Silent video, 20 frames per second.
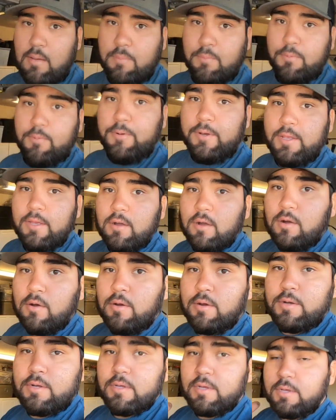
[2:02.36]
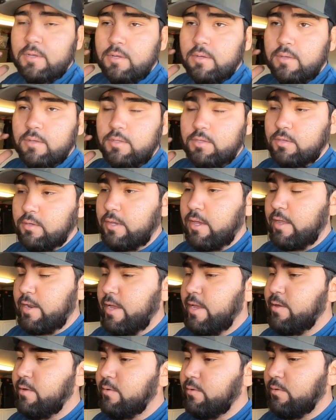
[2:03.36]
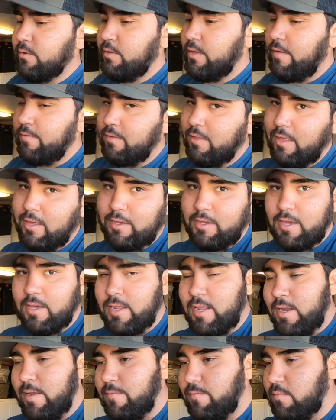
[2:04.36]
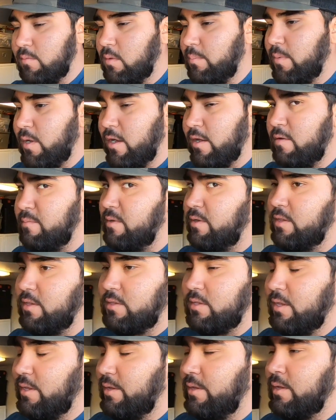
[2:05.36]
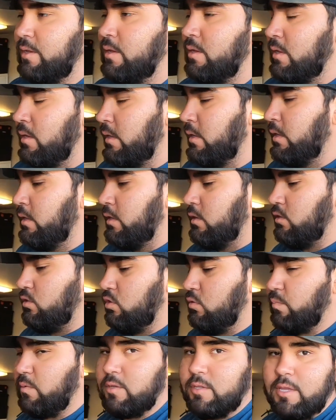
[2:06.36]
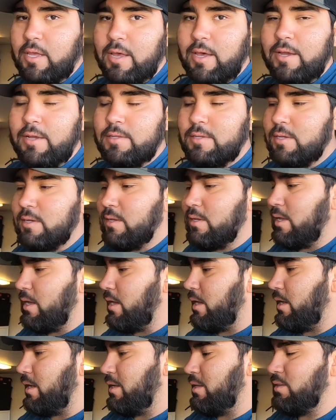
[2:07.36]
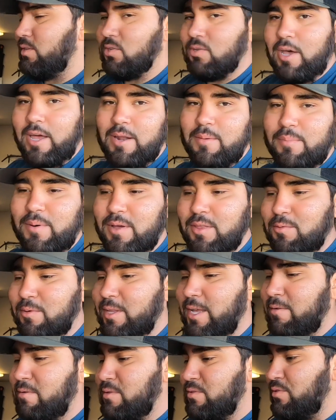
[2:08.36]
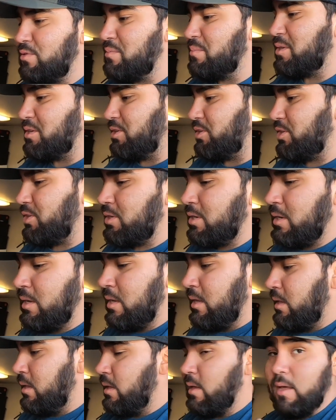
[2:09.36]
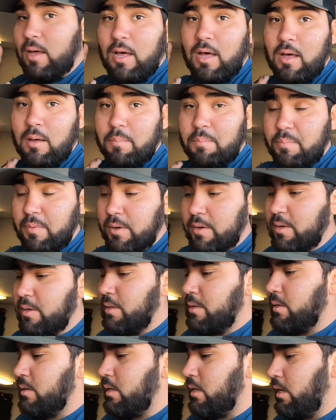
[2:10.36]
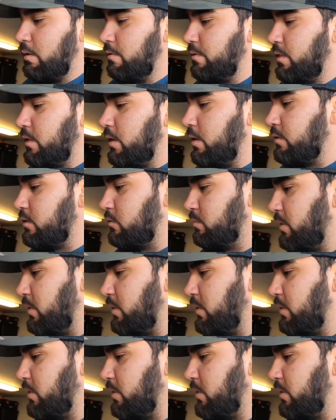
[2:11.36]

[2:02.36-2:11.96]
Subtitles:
pretty hard to get angled. You have to like get at it from the bottom, and it's like super tight. So I didn't bother with that one too much. But everything else is